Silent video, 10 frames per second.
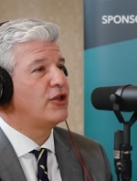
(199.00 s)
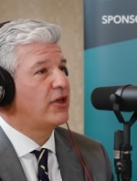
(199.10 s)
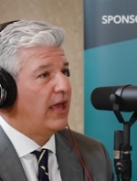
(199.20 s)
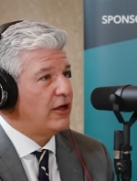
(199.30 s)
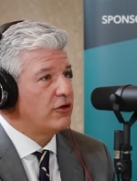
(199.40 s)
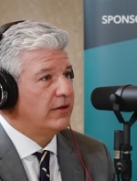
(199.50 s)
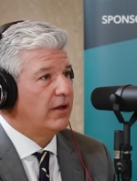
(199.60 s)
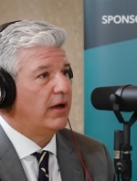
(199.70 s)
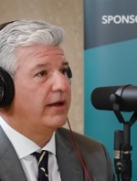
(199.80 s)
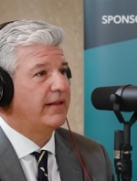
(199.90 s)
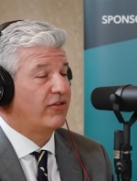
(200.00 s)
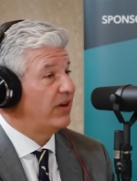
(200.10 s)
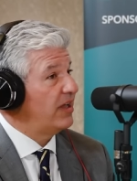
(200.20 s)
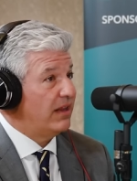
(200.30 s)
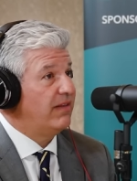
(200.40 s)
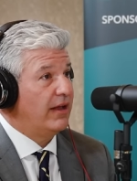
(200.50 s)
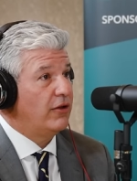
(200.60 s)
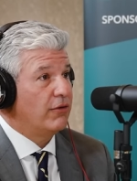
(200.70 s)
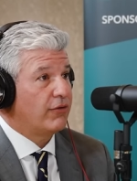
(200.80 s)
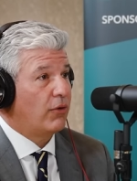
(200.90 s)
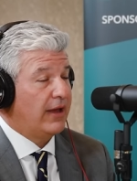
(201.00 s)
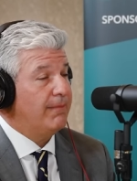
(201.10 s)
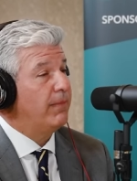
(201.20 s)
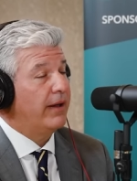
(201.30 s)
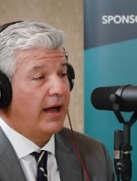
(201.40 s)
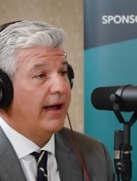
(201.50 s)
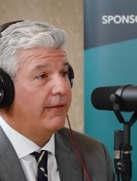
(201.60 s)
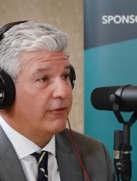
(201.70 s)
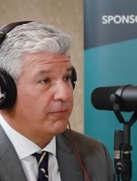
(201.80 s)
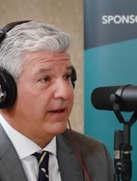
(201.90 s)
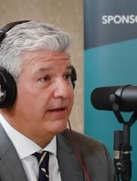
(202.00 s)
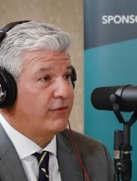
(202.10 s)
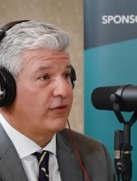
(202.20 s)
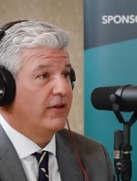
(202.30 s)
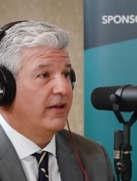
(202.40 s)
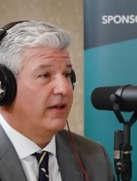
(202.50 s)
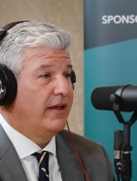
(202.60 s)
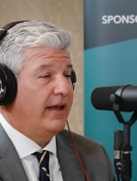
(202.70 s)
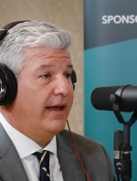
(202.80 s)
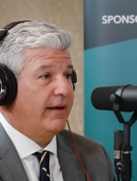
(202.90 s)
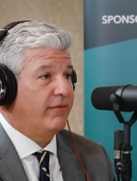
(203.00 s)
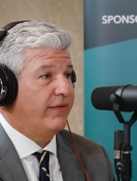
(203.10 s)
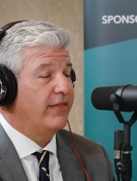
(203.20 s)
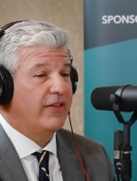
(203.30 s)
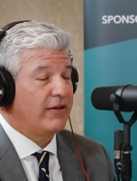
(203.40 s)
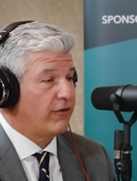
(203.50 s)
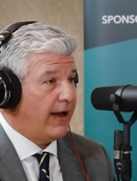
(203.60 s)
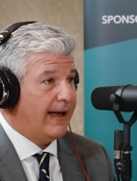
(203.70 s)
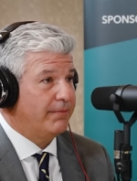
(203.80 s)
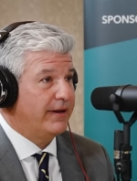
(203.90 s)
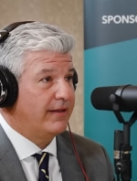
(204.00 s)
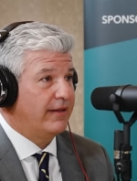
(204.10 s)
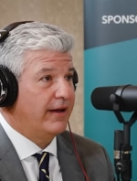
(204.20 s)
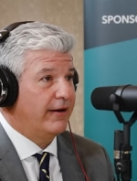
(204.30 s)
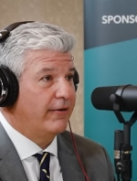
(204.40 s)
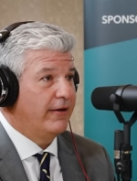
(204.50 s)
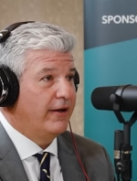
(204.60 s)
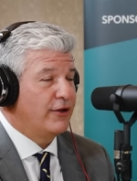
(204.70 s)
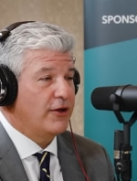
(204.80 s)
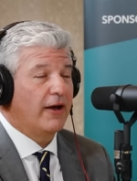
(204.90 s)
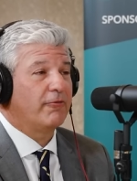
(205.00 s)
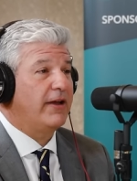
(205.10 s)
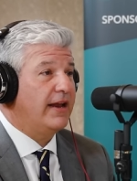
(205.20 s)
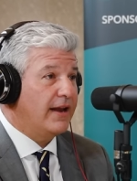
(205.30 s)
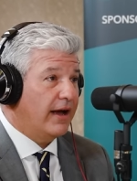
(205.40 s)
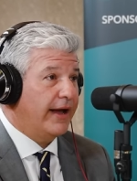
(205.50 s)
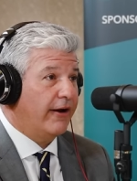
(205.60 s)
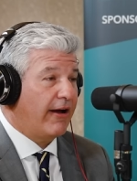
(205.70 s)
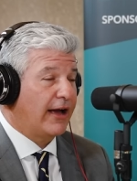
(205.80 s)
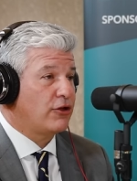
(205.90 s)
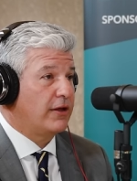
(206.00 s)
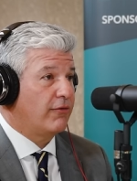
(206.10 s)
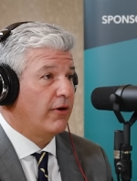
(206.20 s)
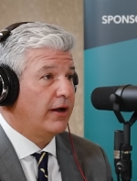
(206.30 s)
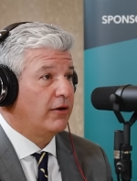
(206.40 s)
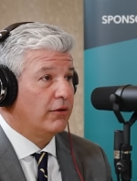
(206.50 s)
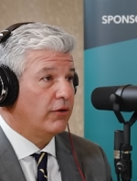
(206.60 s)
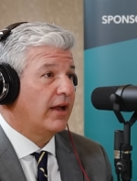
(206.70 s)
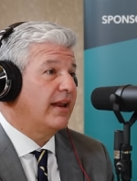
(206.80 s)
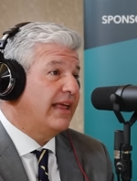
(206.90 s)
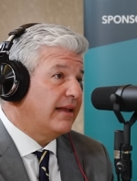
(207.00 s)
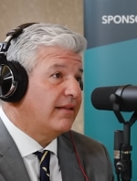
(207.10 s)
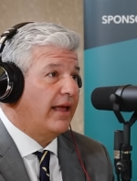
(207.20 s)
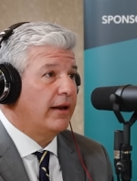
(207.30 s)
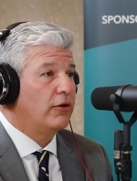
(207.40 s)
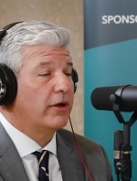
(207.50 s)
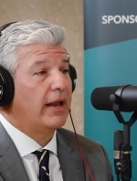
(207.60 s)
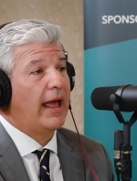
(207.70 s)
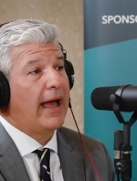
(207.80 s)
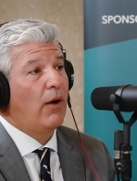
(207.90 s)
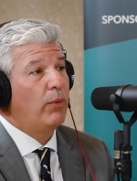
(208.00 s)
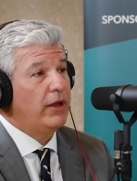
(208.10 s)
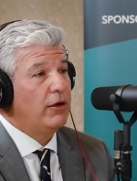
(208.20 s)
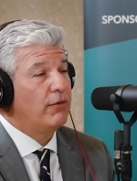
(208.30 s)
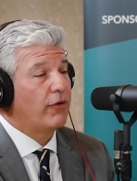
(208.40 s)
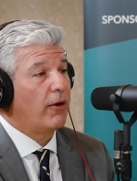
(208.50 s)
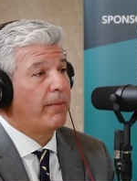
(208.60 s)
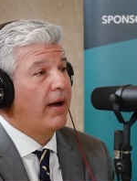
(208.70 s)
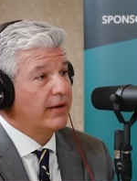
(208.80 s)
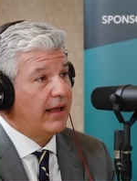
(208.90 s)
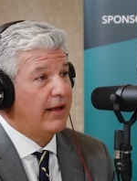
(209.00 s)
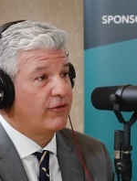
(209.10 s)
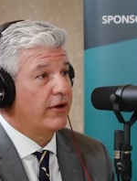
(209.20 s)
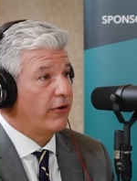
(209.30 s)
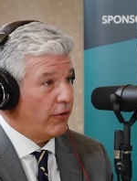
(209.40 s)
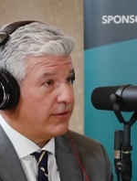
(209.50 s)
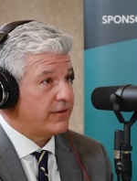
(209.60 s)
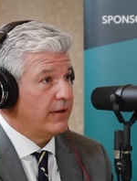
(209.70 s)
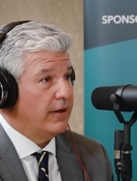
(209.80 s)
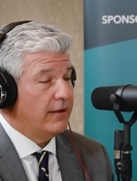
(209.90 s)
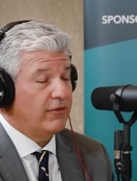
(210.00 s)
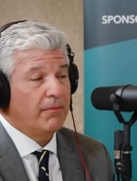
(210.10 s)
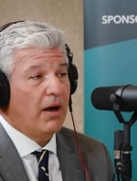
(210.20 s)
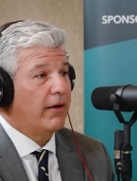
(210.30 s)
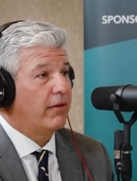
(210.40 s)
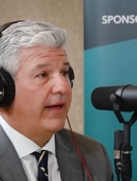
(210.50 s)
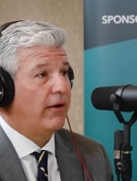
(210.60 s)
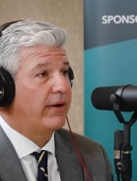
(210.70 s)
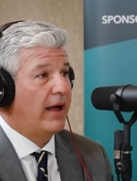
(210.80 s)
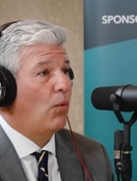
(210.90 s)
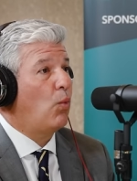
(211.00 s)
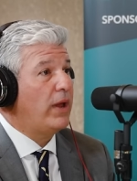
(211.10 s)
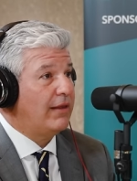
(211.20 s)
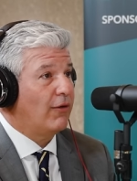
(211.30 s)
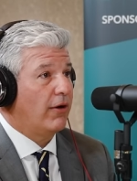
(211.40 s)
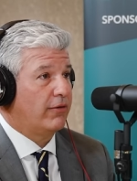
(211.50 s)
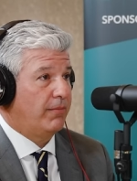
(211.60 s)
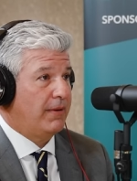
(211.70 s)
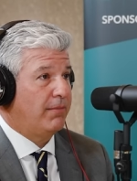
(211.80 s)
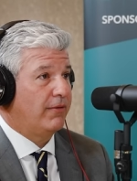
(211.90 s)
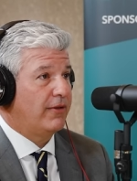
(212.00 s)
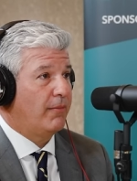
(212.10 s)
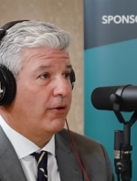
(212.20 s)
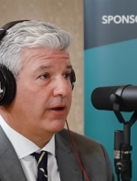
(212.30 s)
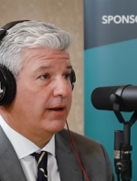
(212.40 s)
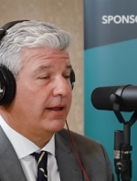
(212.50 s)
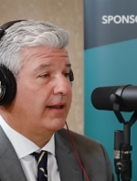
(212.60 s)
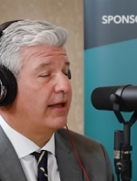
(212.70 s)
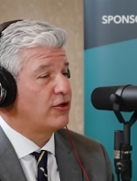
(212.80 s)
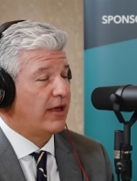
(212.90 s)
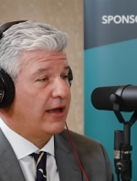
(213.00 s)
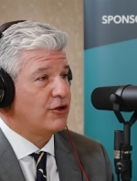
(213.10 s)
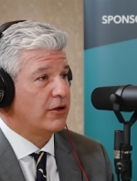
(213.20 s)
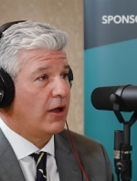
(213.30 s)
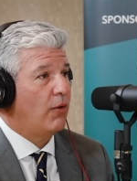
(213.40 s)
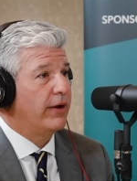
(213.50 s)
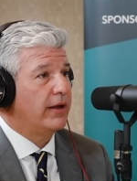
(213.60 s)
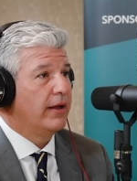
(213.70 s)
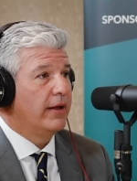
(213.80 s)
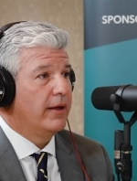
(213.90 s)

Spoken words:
education line that's going to continue. So keep an eye on the space, and fun things are happening there. John Reed and I are actually trying to look at it and look at how we use our podcast Unearthed to model out how we talk to people in the market and get education going.